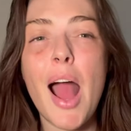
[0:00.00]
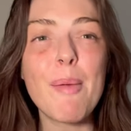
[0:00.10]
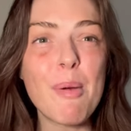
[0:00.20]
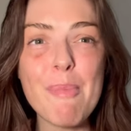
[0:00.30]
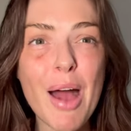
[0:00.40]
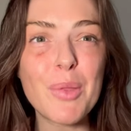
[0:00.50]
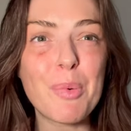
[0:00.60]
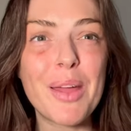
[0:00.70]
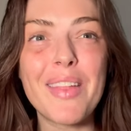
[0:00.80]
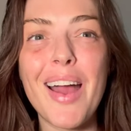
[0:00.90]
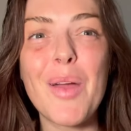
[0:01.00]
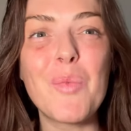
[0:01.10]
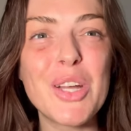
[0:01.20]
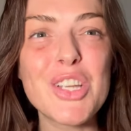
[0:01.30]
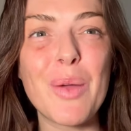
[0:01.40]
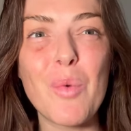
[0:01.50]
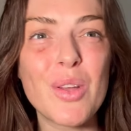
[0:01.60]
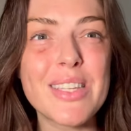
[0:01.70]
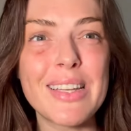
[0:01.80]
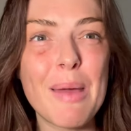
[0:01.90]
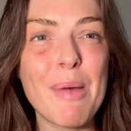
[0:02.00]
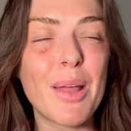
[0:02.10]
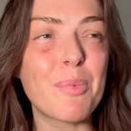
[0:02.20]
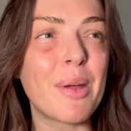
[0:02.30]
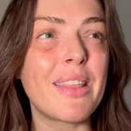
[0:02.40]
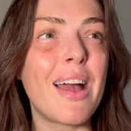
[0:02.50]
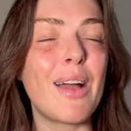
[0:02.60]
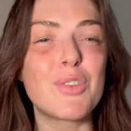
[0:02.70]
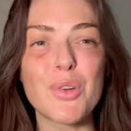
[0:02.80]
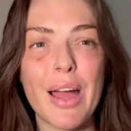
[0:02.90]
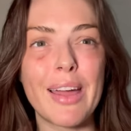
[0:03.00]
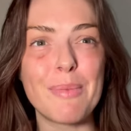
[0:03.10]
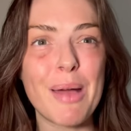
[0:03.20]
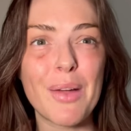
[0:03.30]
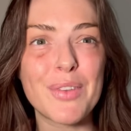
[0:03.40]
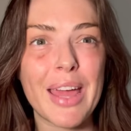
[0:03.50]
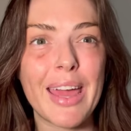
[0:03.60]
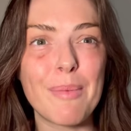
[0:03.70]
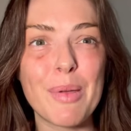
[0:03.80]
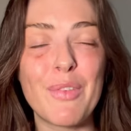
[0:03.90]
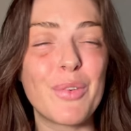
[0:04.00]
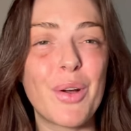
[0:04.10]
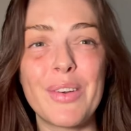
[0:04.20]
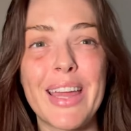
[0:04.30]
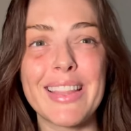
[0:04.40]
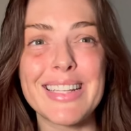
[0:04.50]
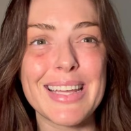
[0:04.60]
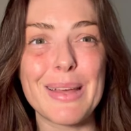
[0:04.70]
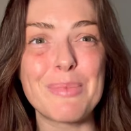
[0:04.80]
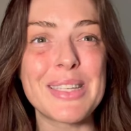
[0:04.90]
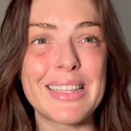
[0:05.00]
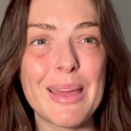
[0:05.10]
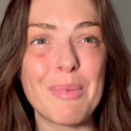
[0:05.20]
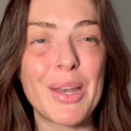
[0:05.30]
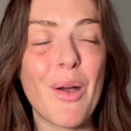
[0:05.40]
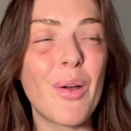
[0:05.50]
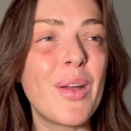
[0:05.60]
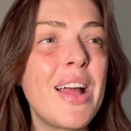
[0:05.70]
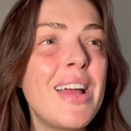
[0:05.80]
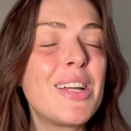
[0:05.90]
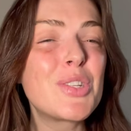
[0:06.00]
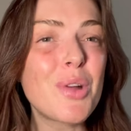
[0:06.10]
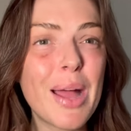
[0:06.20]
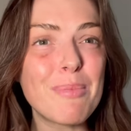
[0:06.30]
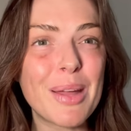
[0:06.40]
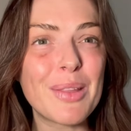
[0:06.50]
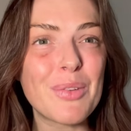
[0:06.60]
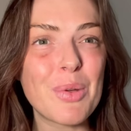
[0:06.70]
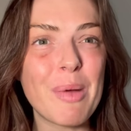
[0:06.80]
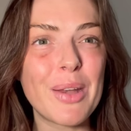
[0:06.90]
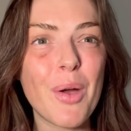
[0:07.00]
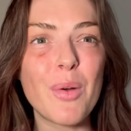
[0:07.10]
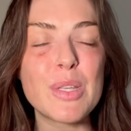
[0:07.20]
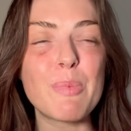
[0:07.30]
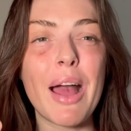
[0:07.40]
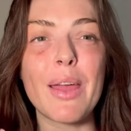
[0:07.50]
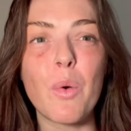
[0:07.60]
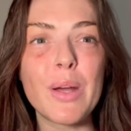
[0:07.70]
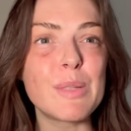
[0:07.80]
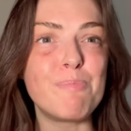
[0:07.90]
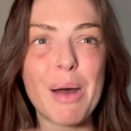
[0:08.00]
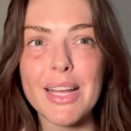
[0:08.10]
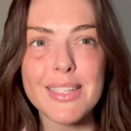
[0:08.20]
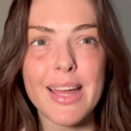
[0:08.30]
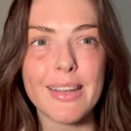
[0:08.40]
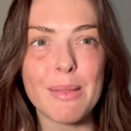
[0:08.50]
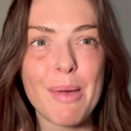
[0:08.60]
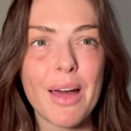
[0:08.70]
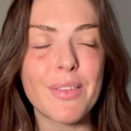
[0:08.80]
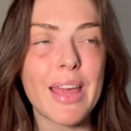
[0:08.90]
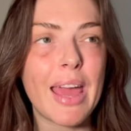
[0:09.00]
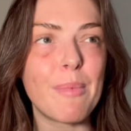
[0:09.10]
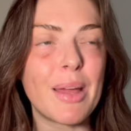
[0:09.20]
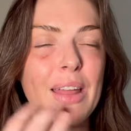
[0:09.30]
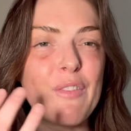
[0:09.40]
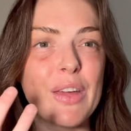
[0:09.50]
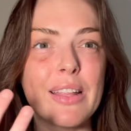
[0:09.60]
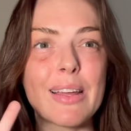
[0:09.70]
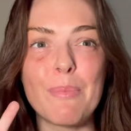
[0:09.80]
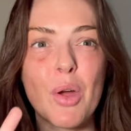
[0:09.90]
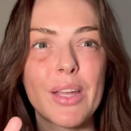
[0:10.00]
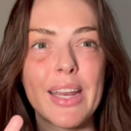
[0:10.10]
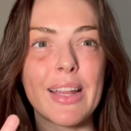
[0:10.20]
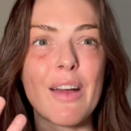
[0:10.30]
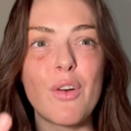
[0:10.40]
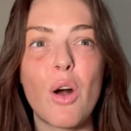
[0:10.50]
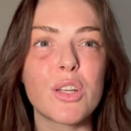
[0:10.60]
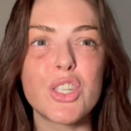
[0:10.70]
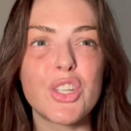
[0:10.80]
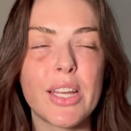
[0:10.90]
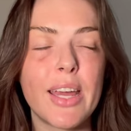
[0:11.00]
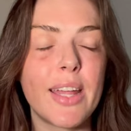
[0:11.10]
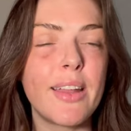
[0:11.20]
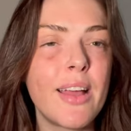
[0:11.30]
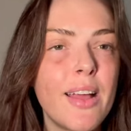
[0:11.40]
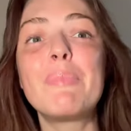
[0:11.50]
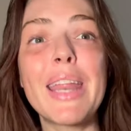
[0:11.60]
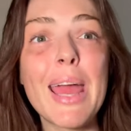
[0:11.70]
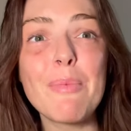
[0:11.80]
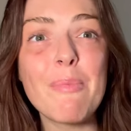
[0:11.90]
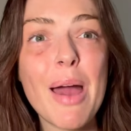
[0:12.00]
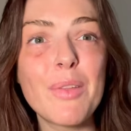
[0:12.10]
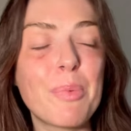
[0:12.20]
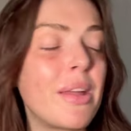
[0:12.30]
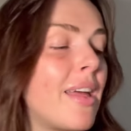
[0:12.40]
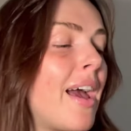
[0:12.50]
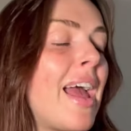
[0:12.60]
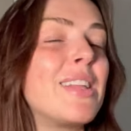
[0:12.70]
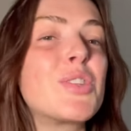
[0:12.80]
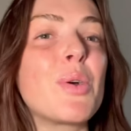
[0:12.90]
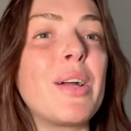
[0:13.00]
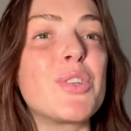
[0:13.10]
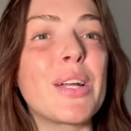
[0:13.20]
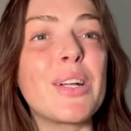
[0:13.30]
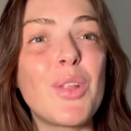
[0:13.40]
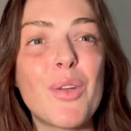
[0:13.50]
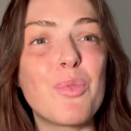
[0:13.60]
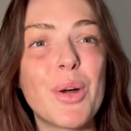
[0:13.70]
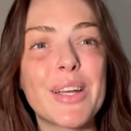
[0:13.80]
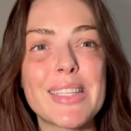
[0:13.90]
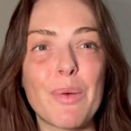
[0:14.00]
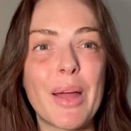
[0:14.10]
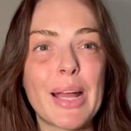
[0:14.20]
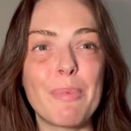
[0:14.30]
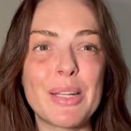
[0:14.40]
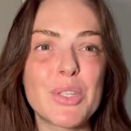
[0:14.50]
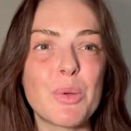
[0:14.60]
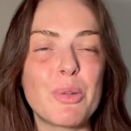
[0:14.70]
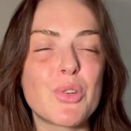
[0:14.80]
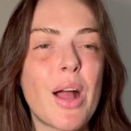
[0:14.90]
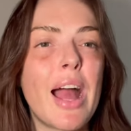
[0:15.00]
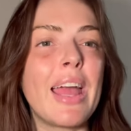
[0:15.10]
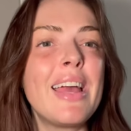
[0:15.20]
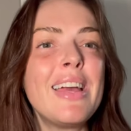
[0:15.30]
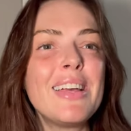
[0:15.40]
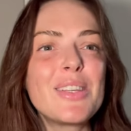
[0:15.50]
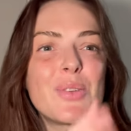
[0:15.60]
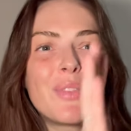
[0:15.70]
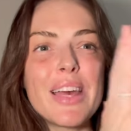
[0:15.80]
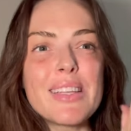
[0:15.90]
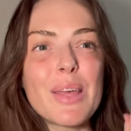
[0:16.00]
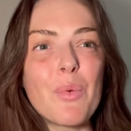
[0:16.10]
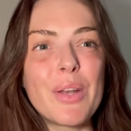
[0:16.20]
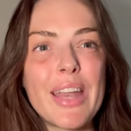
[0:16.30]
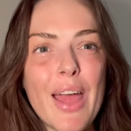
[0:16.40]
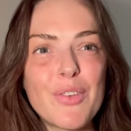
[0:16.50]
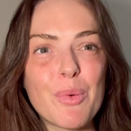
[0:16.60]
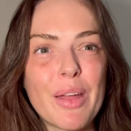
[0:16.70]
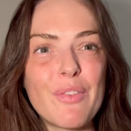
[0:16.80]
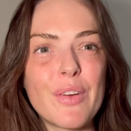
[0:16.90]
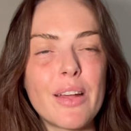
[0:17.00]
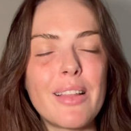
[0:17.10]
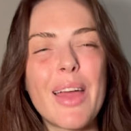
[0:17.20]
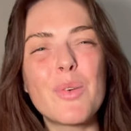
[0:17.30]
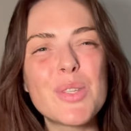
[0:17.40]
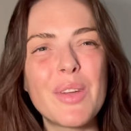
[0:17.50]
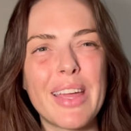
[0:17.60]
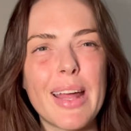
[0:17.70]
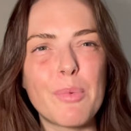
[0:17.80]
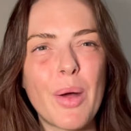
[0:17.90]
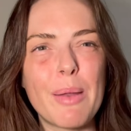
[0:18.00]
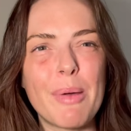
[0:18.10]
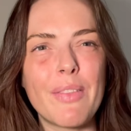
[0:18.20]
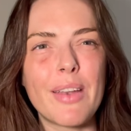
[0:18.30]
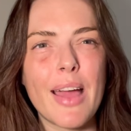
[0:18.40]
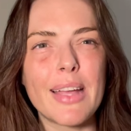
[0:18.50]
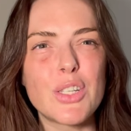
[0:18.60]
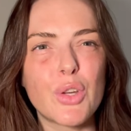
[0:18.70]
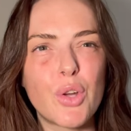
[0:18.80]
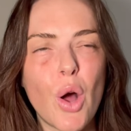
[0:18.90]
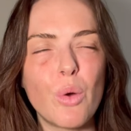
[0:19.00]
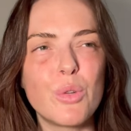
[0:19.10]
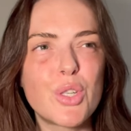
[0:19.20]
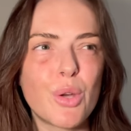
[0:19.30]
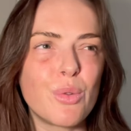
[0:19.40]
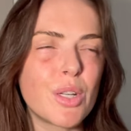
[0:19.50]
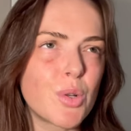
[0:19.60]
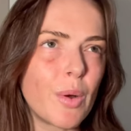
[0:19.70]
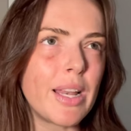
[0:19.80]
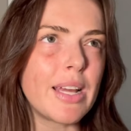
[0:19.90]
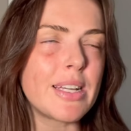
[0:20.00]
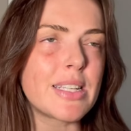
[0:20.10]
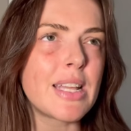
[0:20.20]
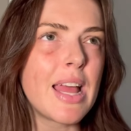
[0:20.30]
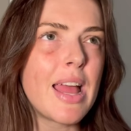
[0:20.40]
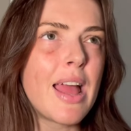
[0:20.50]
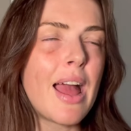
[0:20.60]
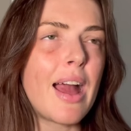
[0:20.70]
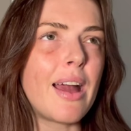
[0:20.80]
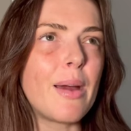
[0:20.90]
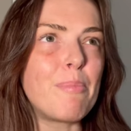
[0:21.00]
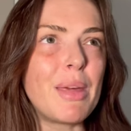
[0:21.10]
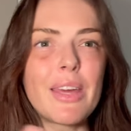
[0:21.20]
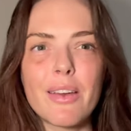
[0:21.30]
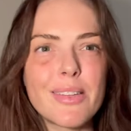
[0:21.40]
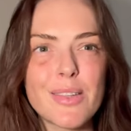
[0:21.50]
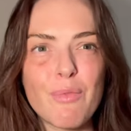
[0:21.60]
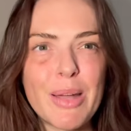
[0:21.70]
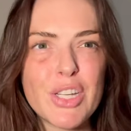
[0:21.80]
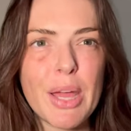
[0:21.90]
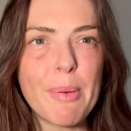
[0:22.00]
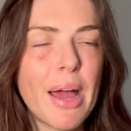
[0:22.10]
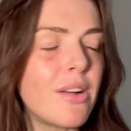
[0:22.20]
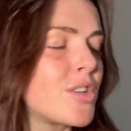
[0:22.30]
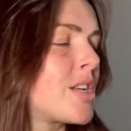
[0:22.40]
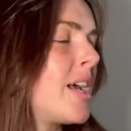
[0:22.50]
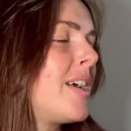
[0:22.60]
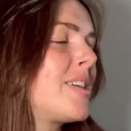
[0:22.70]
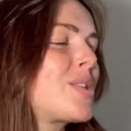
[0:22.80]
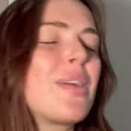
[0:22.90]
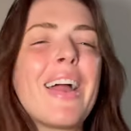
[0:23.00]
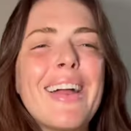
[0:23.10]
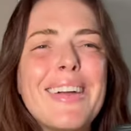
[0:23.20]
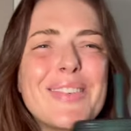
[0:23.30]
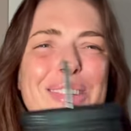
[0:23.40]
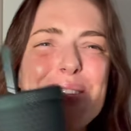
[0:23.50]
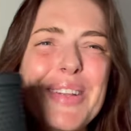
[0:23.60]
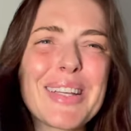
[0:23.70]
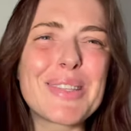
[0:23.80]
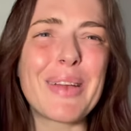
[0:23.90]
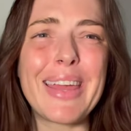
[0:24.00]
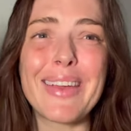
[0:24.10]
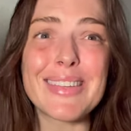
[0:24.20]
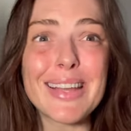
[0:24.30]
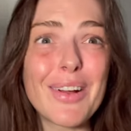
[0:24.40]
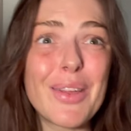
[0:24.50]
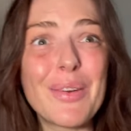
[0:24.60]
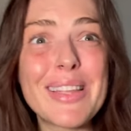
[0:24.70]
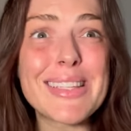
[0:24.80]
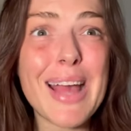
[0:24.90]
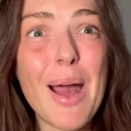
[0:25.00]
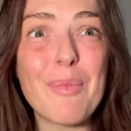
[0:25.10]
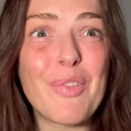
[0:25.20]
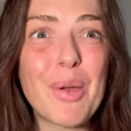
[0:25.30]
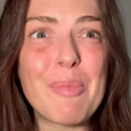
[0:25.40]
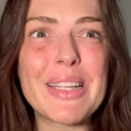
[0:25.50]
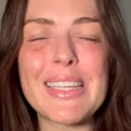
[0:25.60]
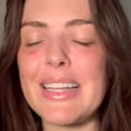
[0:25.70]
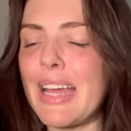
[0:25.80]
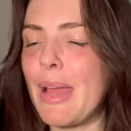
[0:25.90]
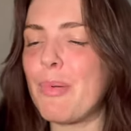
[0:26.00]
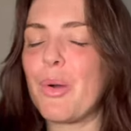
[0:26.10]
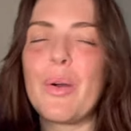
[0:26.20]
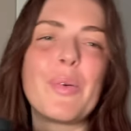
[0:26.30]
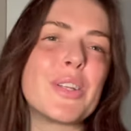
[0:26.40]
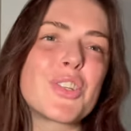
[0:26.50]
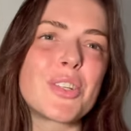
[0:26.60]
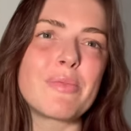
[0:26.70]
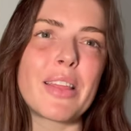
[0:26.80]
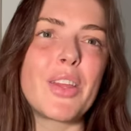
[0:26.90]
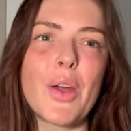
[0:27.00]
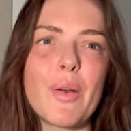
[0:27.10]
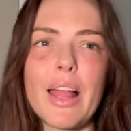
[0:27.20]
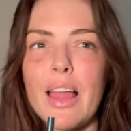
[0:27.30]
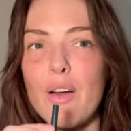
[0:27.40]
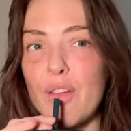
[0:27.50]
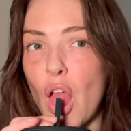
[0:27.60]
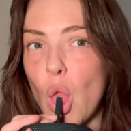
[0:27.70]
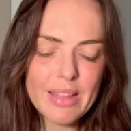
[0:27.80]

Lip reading: I'm a mouth breather. I wish I wasn't a mouth breather. I've tried mouth tape. If you've got any other tips, let me know. Try breathing through my nose, but I always bust out of the mouth tape and I feel like I'm not getting enough oxygen in. But I am a mouth breather. And so I drink a lot of water because I wake up and it's super dry. So this I wouldn't have to refill. I also get up quite a bit in the night to go to the toilet because of my J pouch. So yeah, it was just really sweet. He goes, I got you this cup for your bedside table, which, you know, I love.